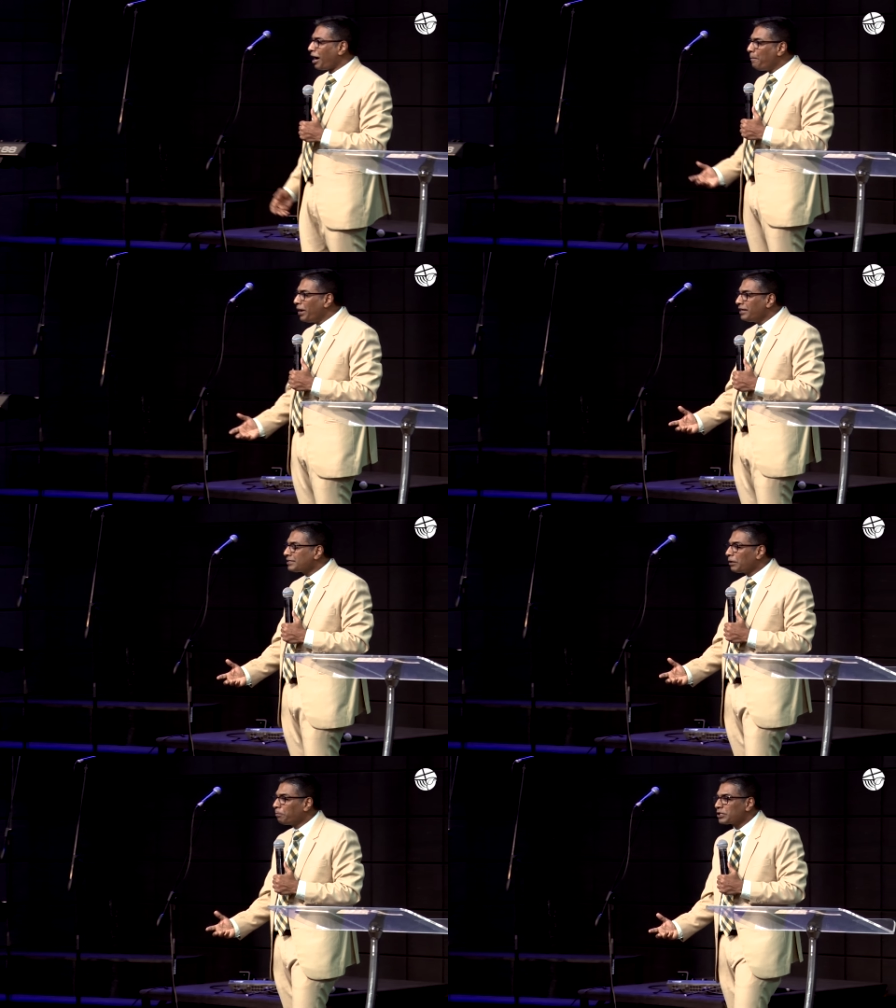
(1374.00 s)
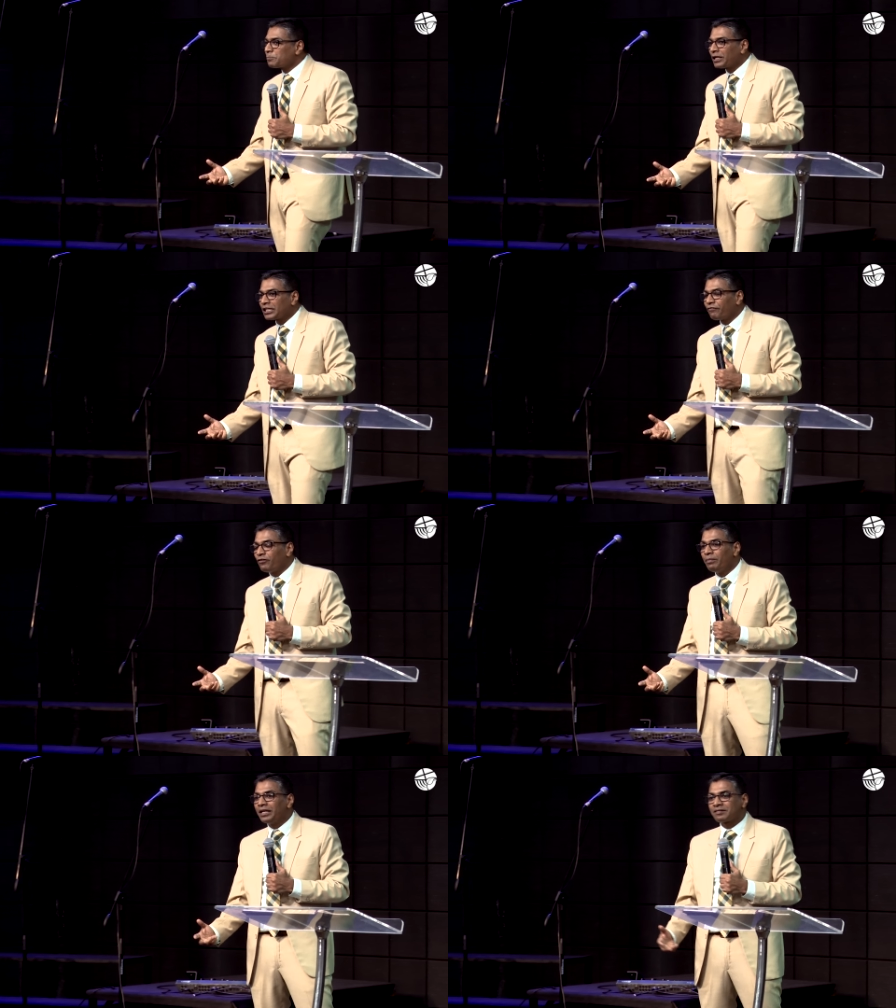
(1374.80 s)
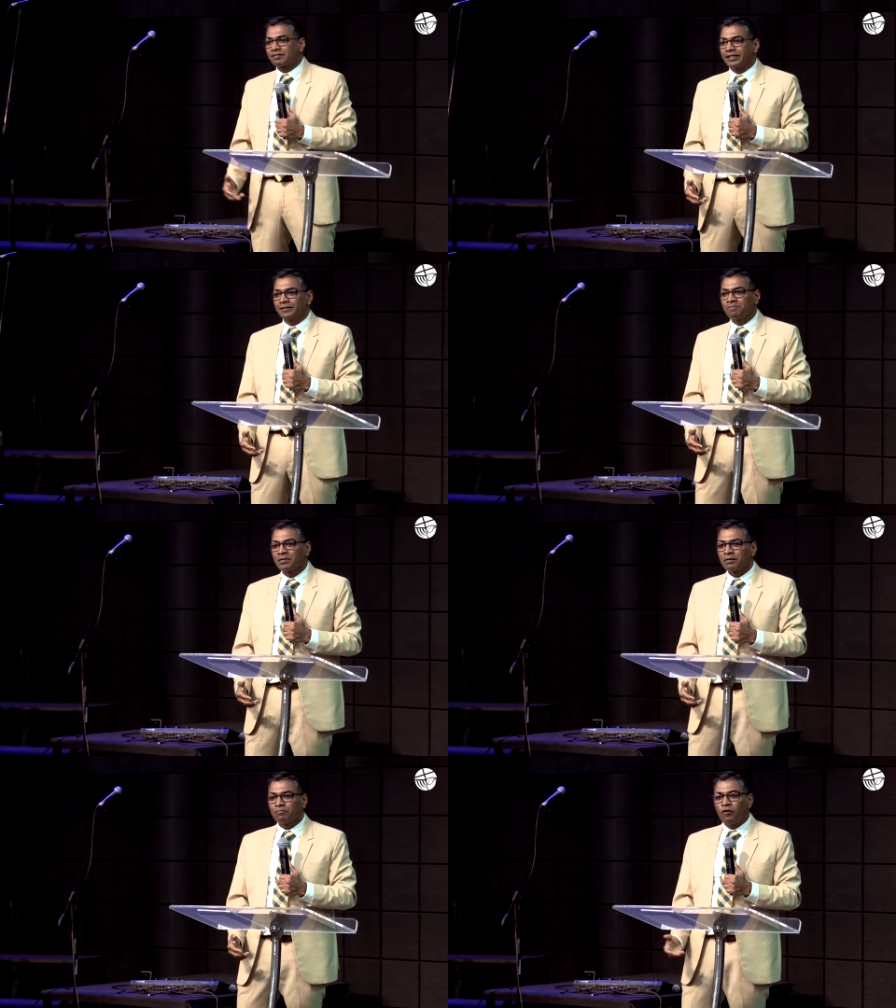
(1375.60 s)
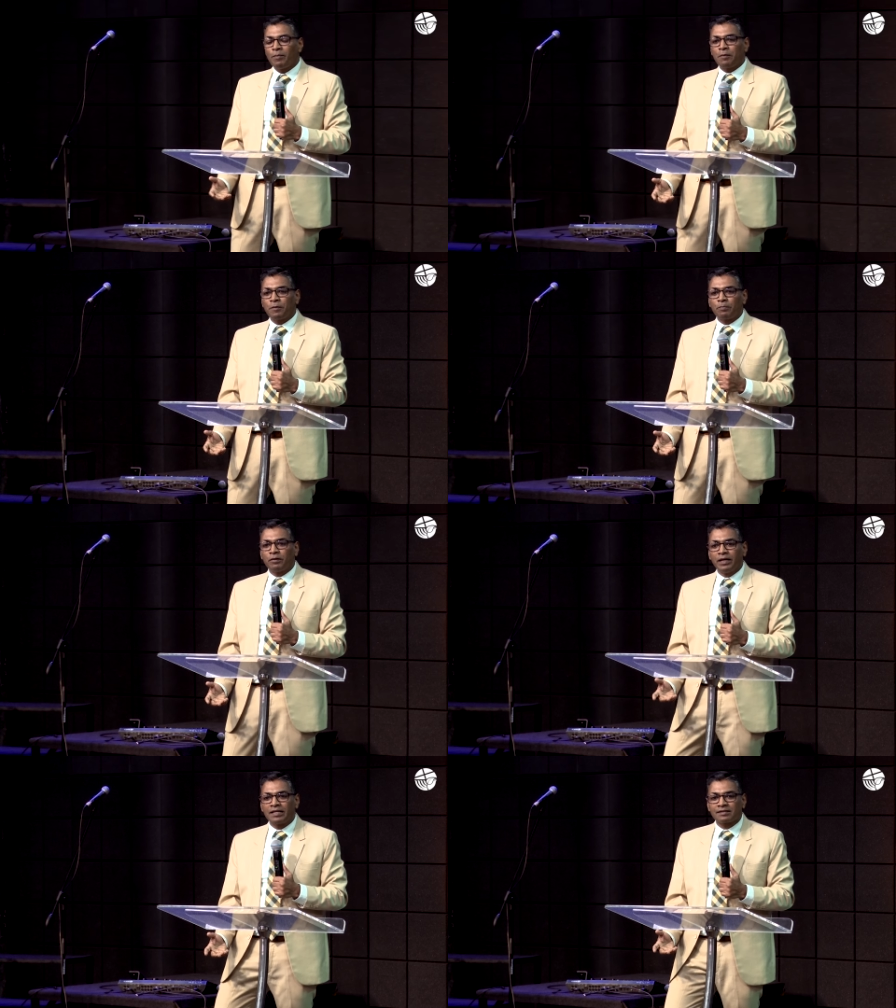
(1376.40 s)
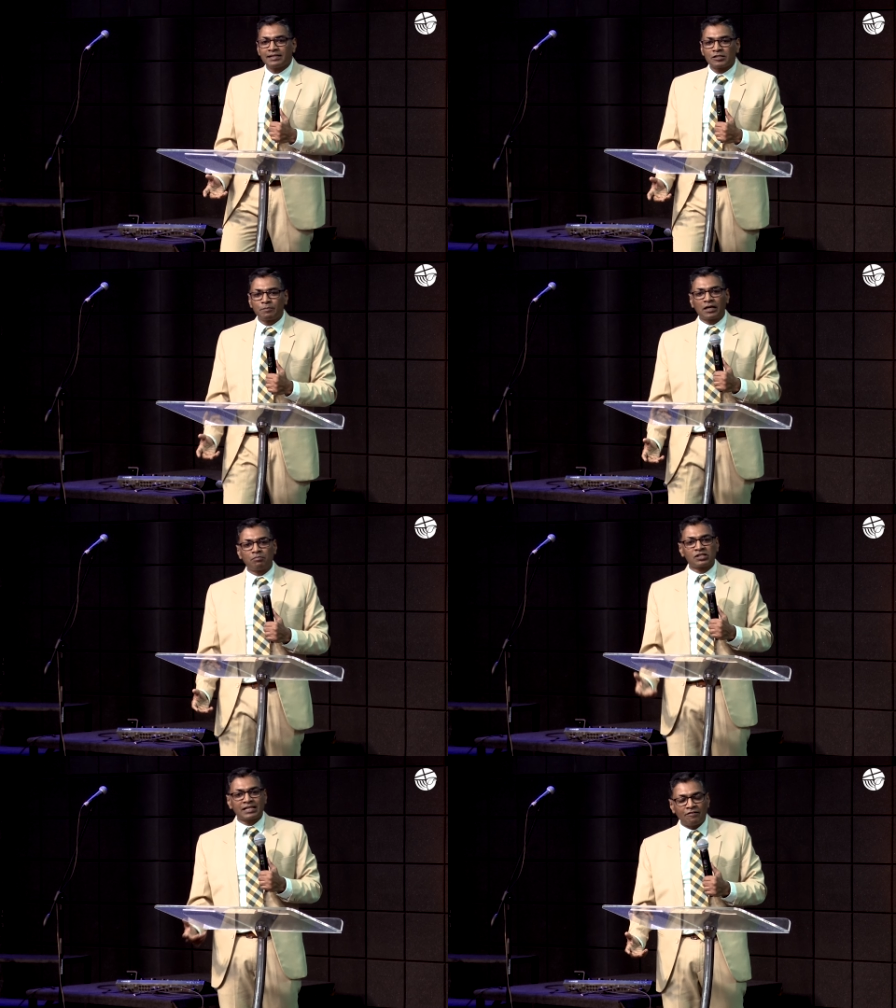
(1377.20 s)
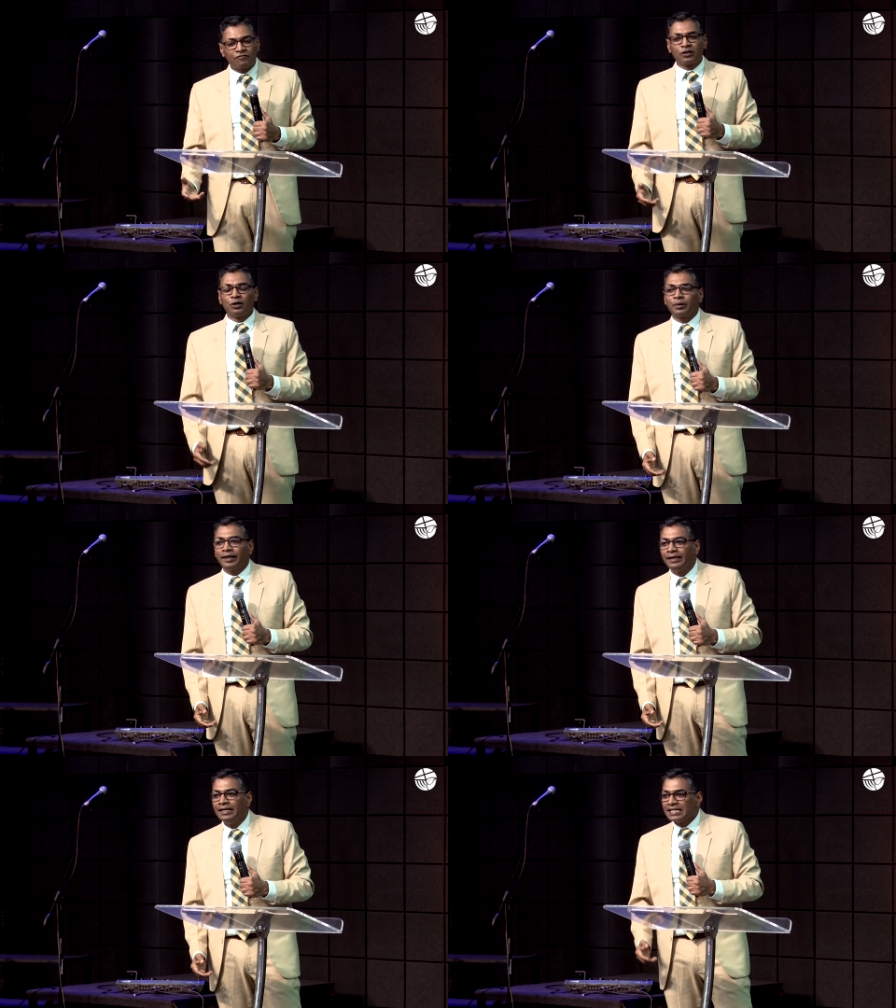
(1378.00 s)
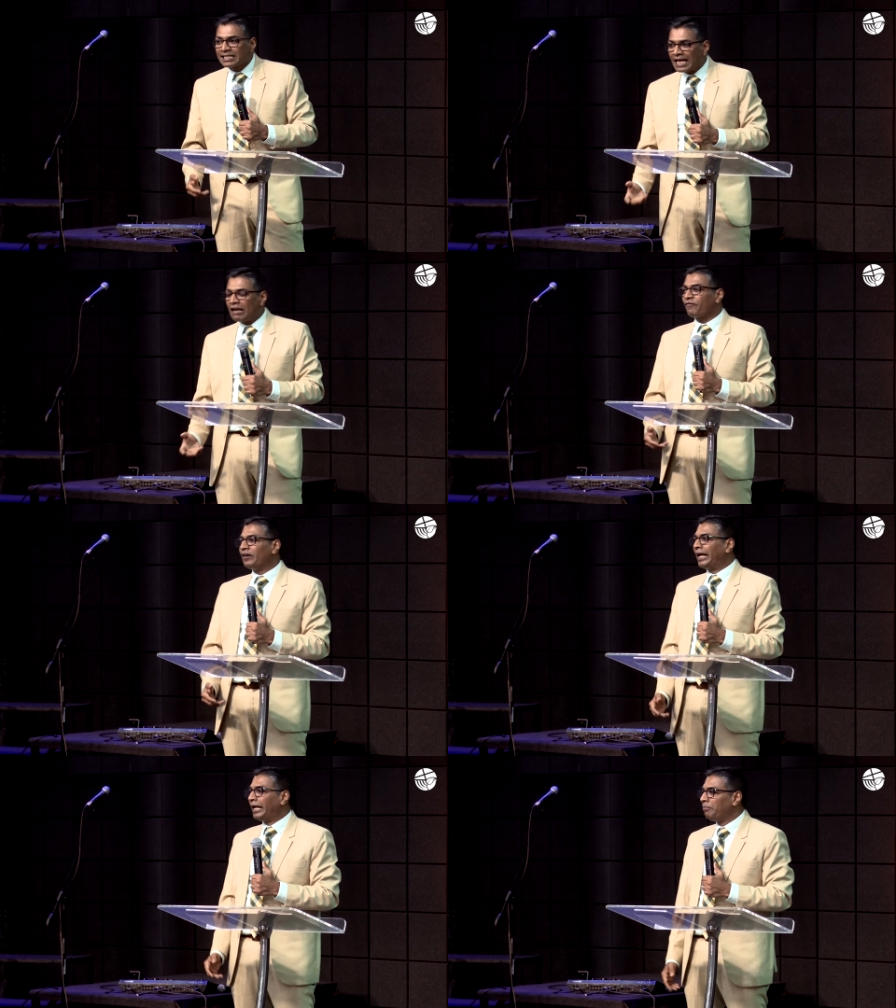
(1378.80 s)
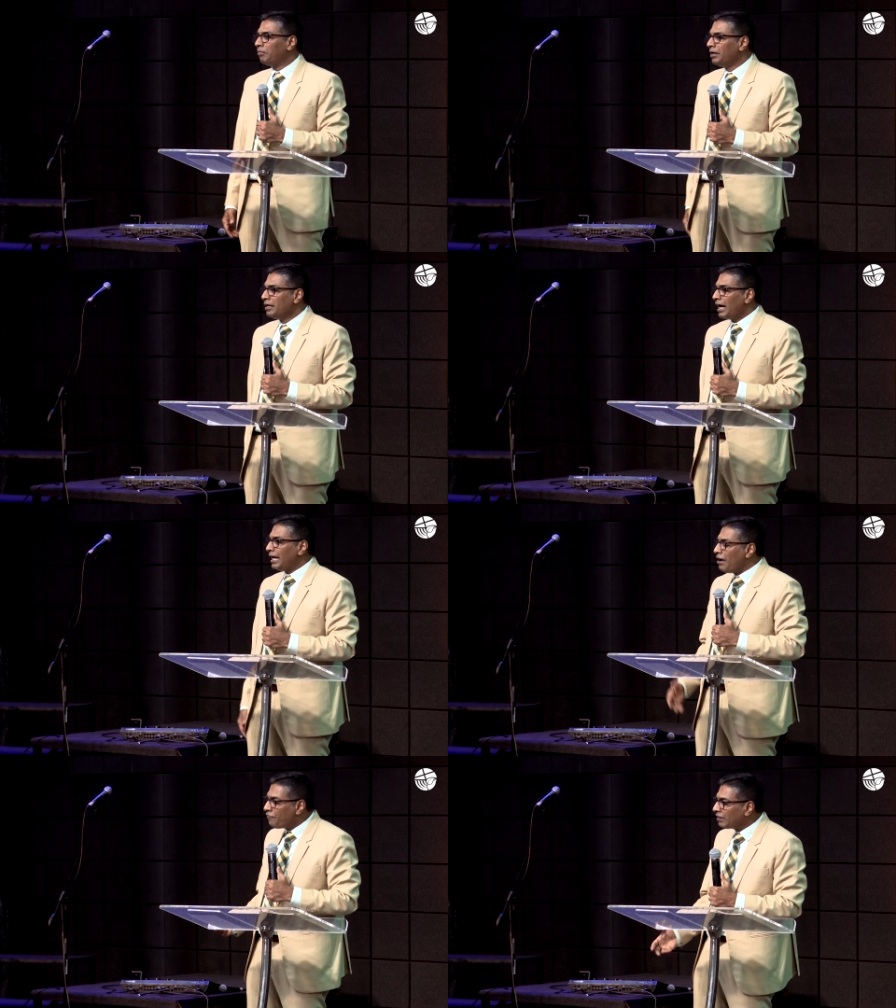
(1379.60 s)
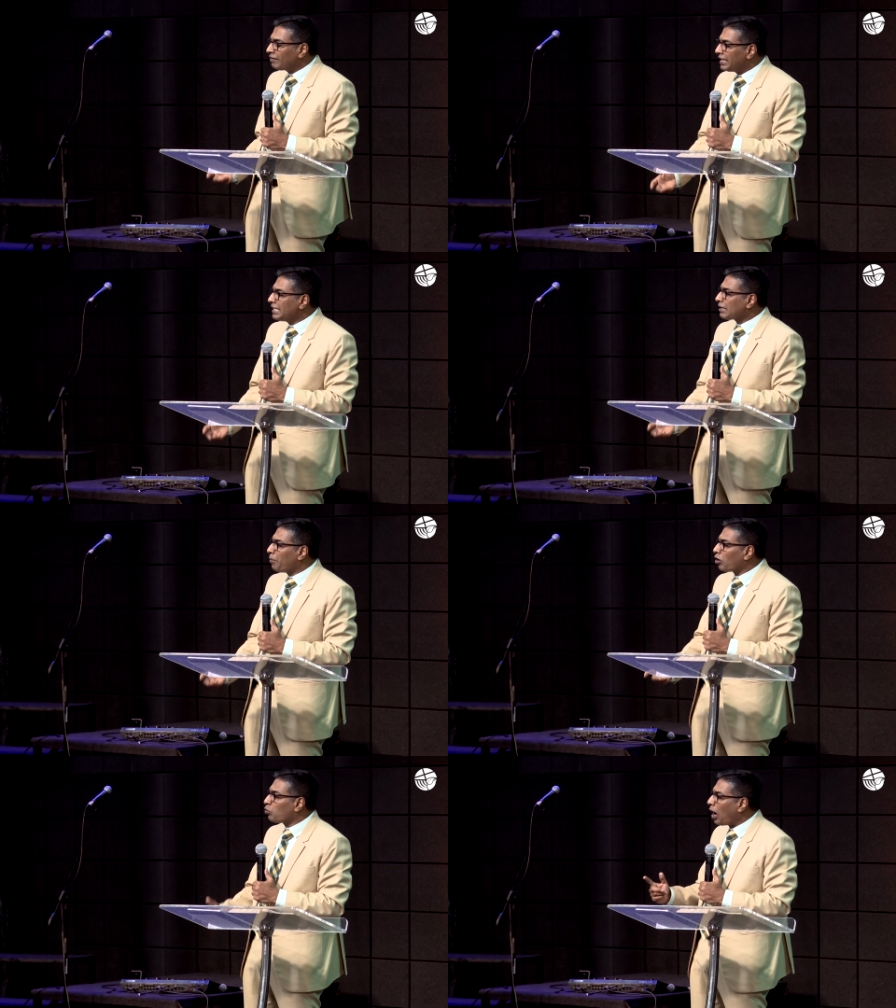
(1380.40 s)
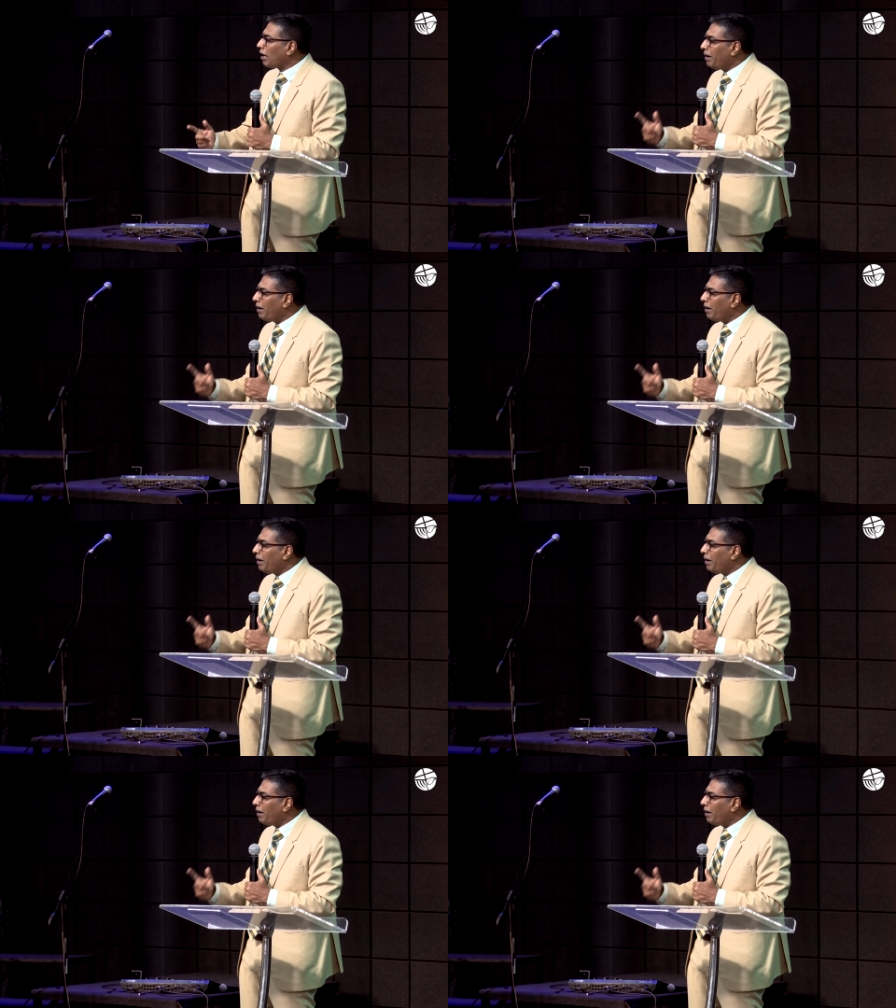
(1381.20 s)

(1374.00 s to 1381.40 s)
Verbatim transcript: Amazing perspective for ministry. For many people, ministry has become self-glory, self-name, and everything is about one